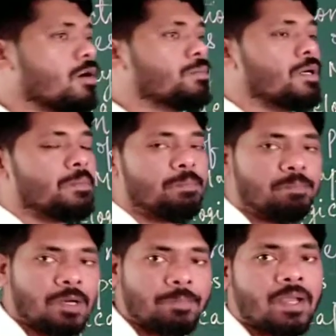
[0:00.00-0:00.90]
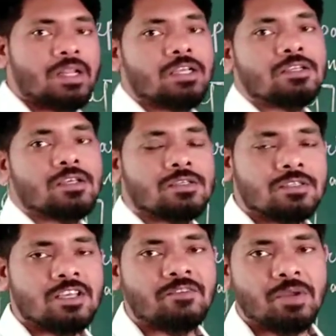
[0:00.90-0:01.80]
of preparing
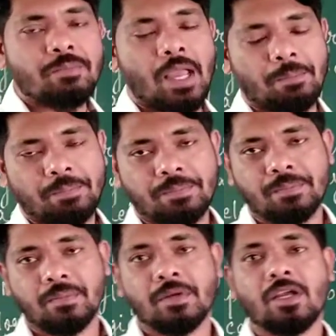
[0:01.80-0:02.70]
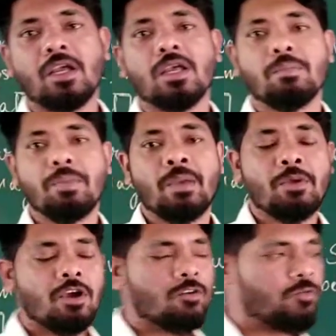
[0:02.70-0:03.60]
survey map may
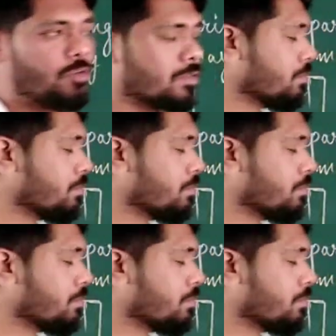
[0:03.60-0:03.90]
be of